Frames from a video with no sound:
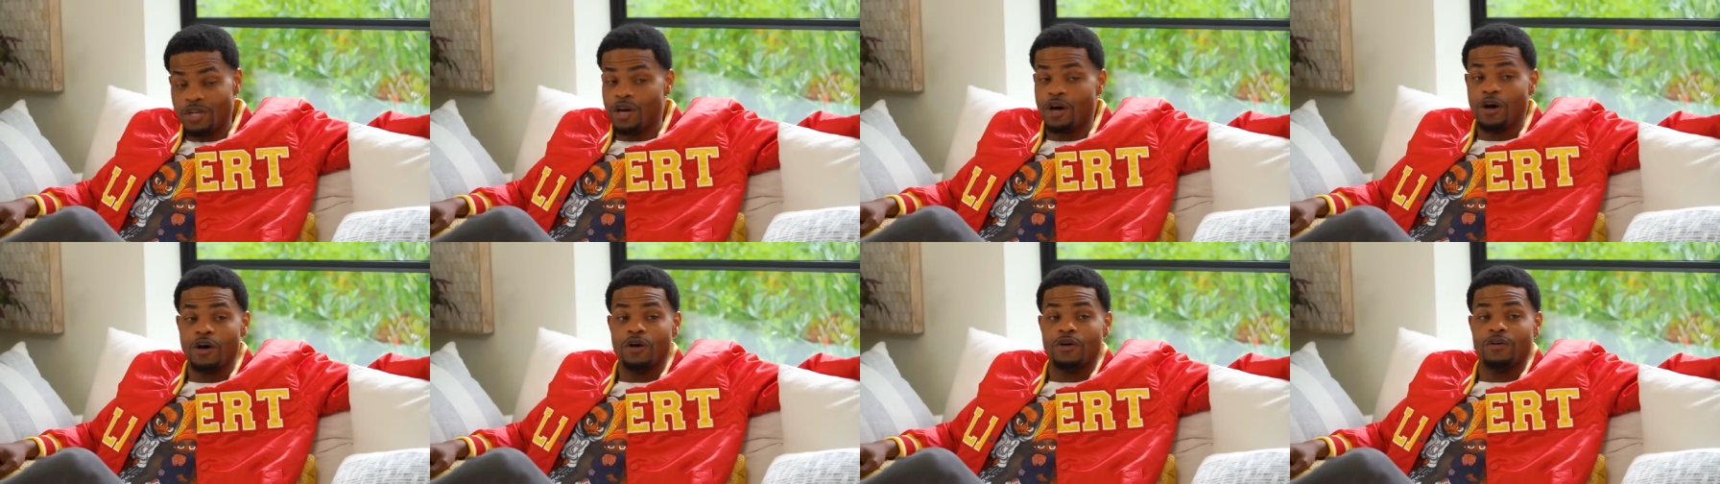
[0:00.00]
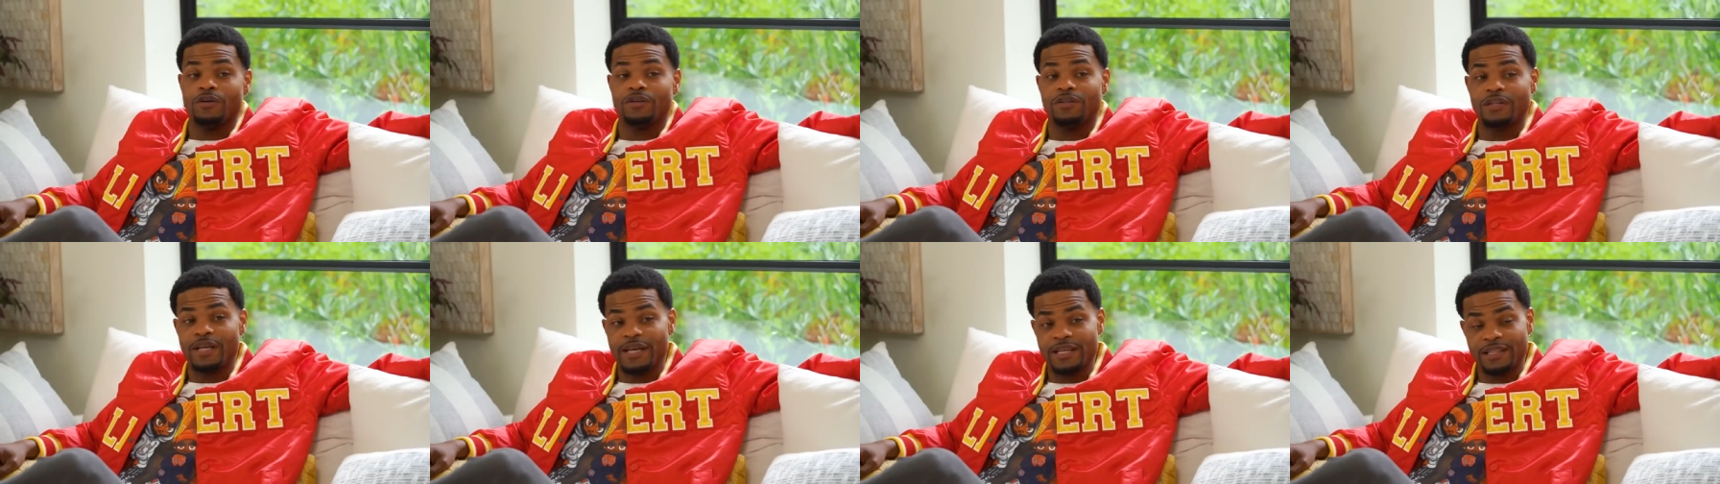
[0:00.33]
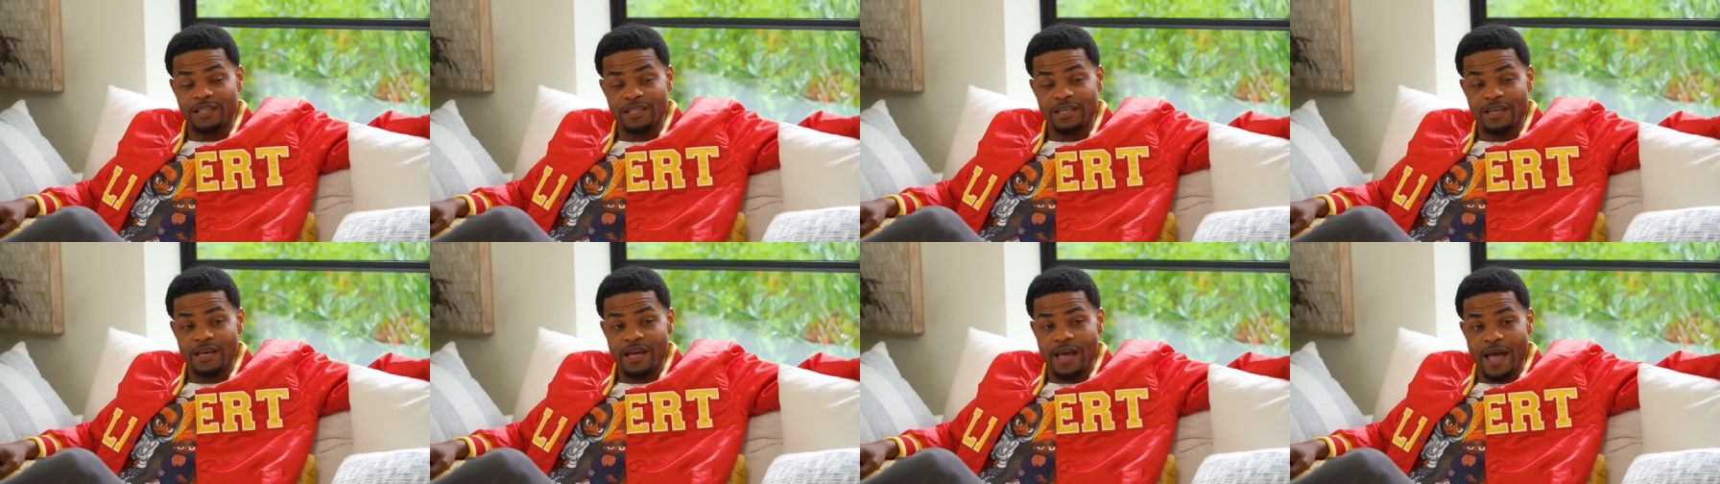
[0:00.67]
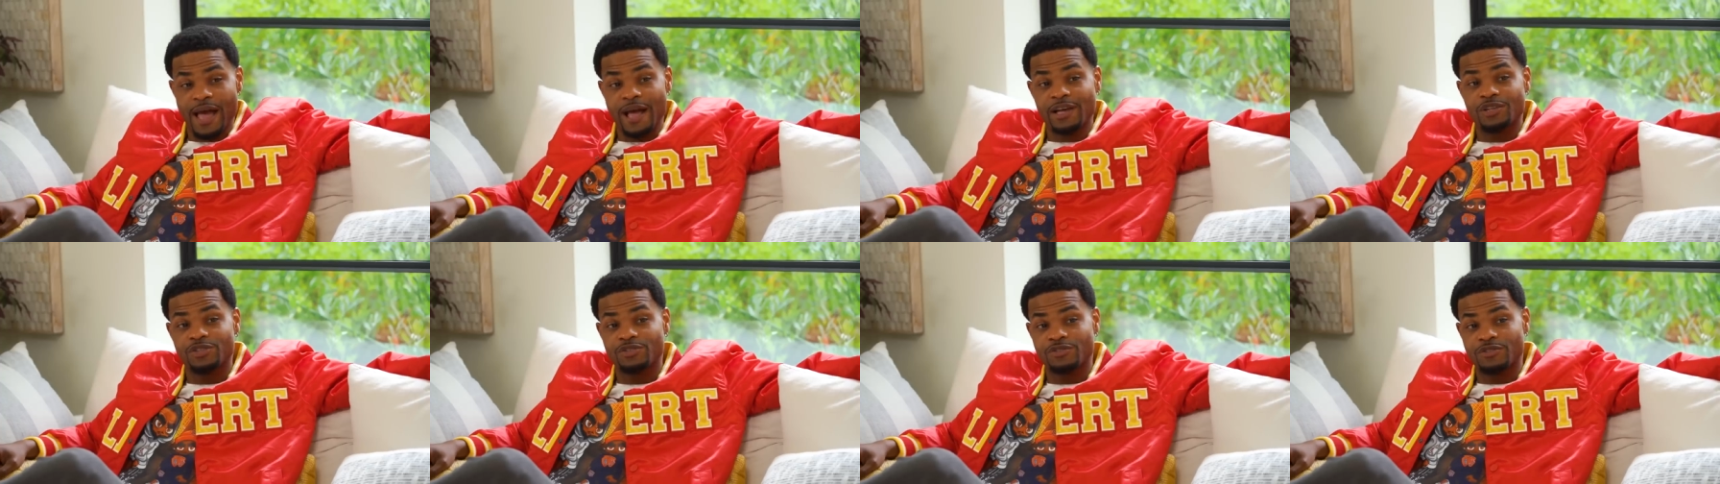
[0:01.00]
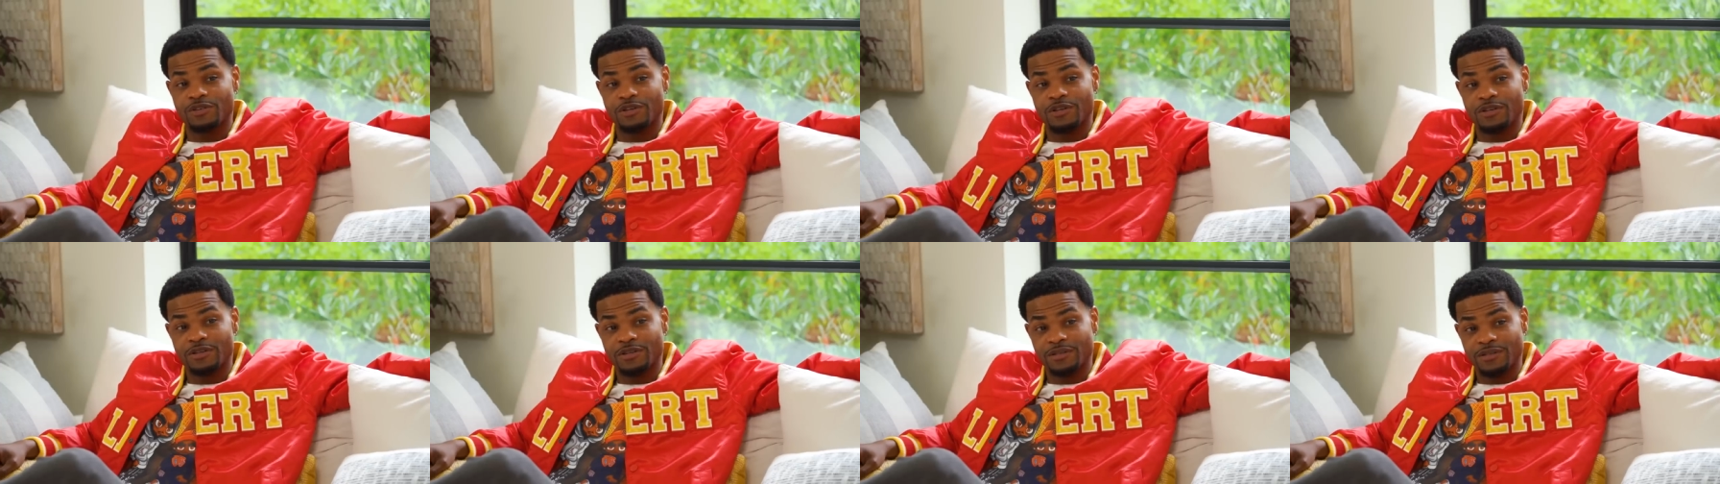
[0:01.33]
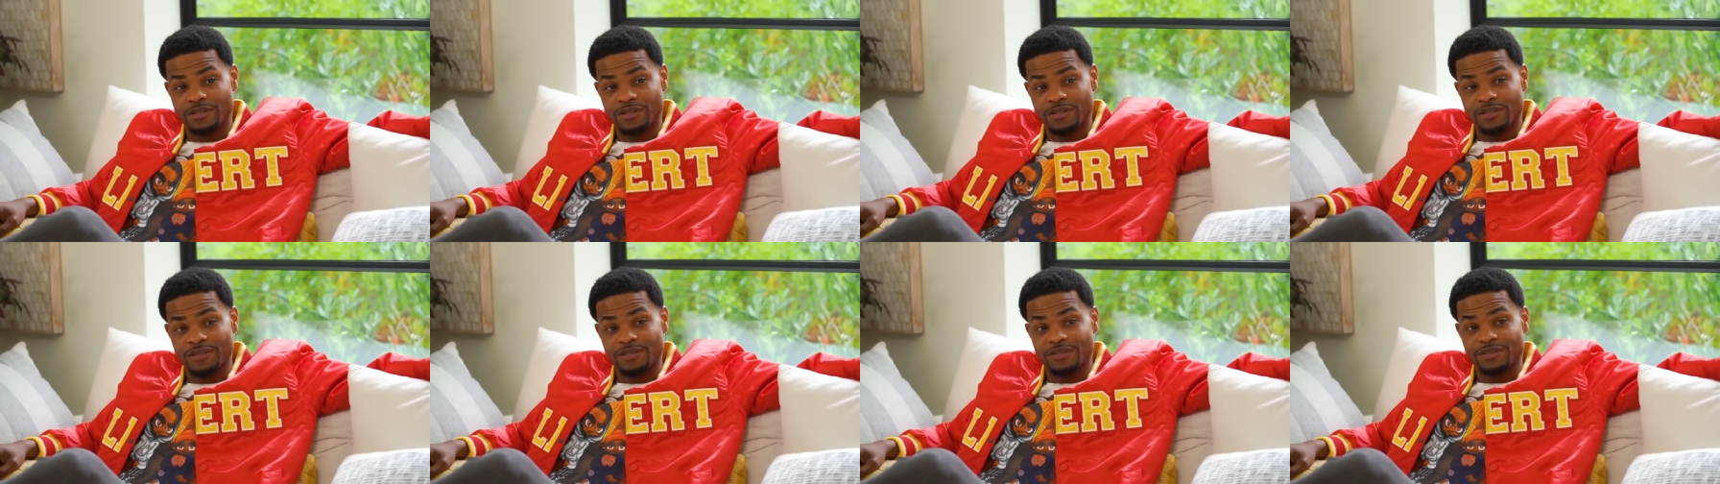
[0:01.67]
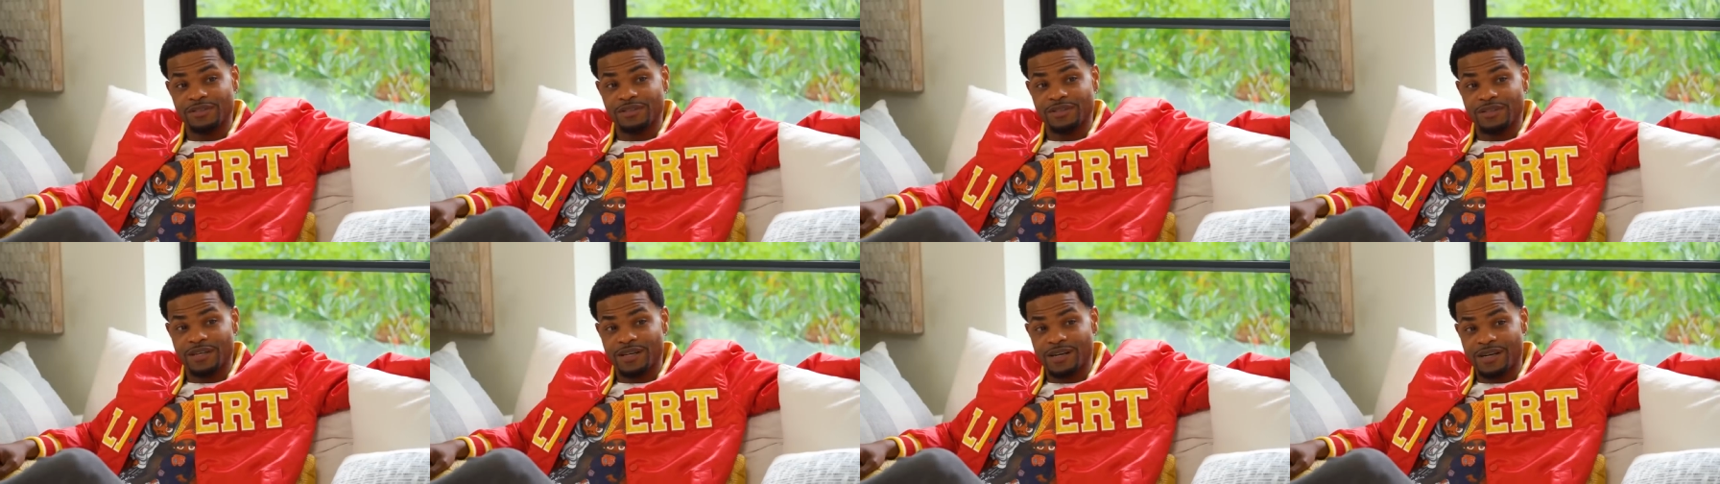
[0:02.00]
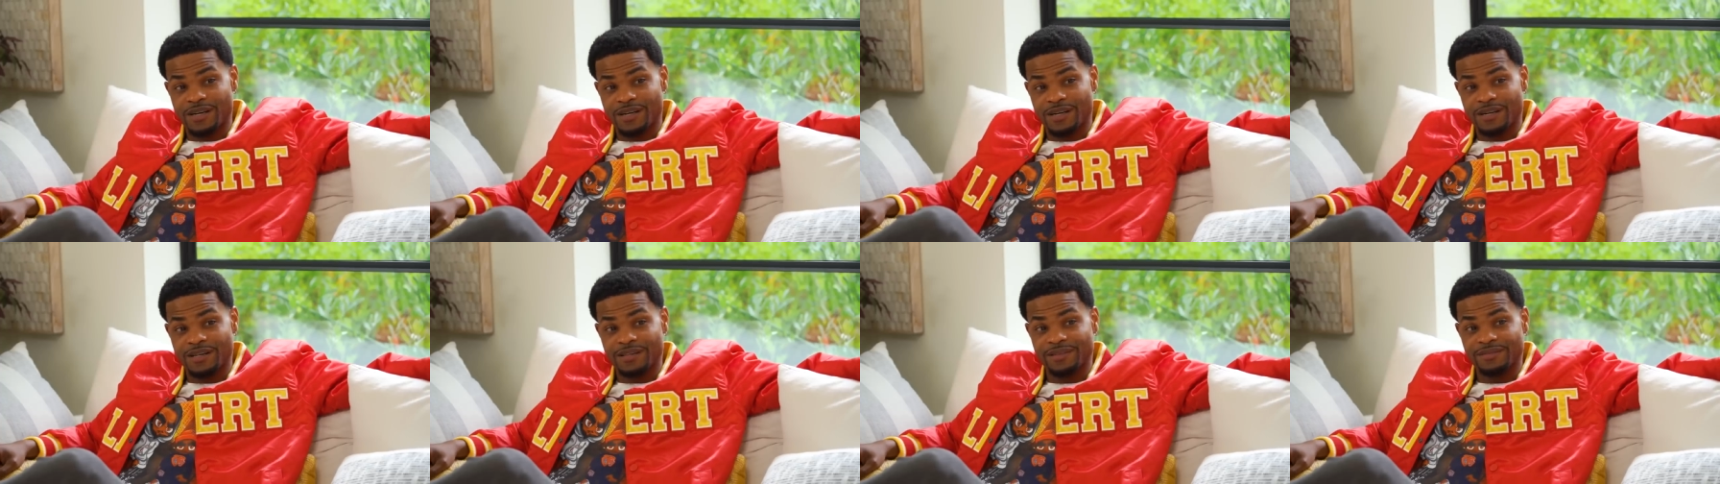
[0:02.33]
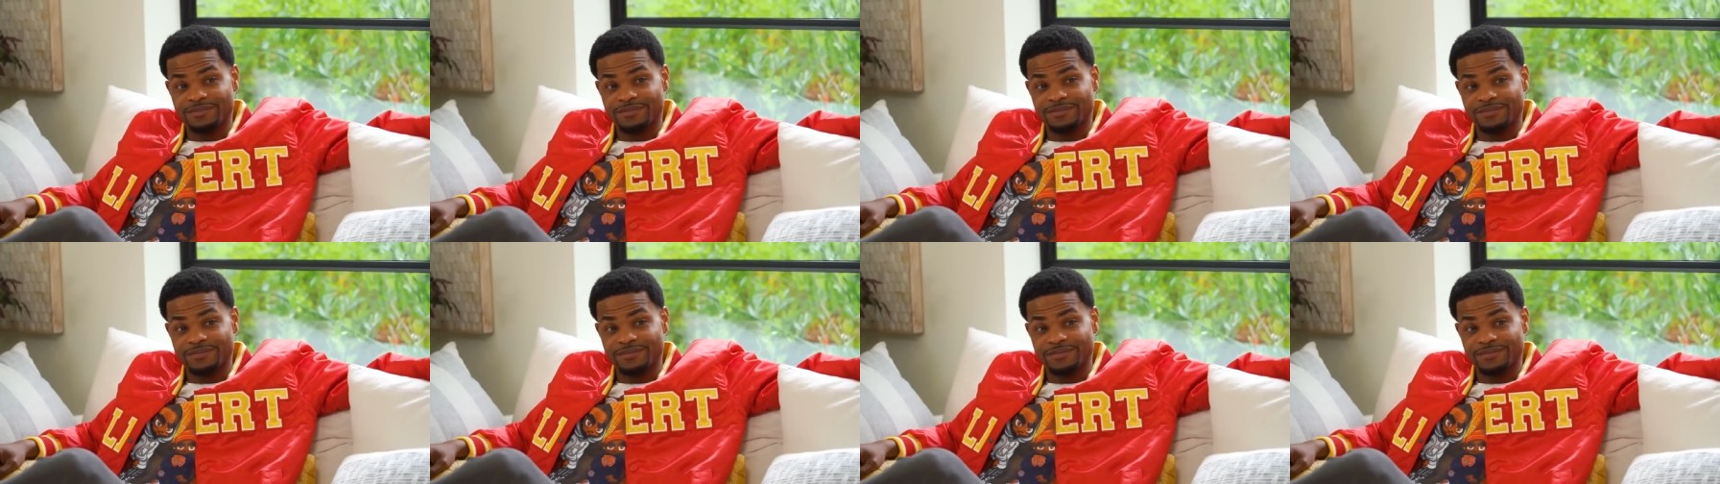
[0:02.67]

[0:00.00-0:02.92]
No, like the actual. What um, do you?